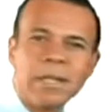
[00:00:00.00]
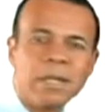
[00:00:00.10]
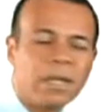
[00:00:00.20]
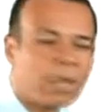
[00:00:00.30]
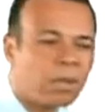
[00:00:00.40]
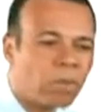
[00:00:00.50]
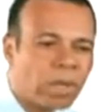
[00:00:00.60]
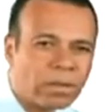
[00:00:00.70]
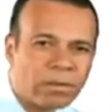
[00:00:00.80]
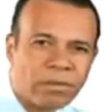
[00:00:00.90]
in the
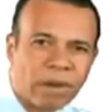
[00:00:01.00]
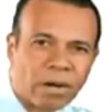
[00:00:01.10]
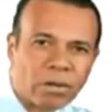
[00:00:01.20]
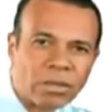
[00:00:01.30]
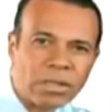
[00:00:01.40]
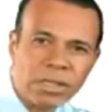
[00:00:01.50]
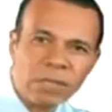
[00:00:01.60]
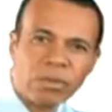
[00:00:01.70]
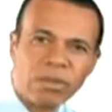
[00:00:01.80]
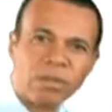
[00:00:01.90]
way of
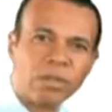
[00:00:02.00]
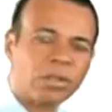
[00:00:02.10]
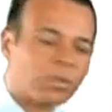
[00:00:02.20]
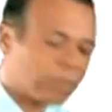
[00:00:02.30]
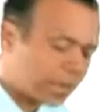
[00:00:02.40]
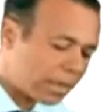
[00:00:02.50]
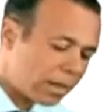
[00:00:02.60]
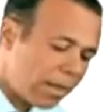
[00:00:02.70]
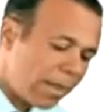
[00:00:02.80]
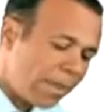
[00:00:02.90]
virality with social
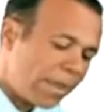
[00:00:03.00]
media.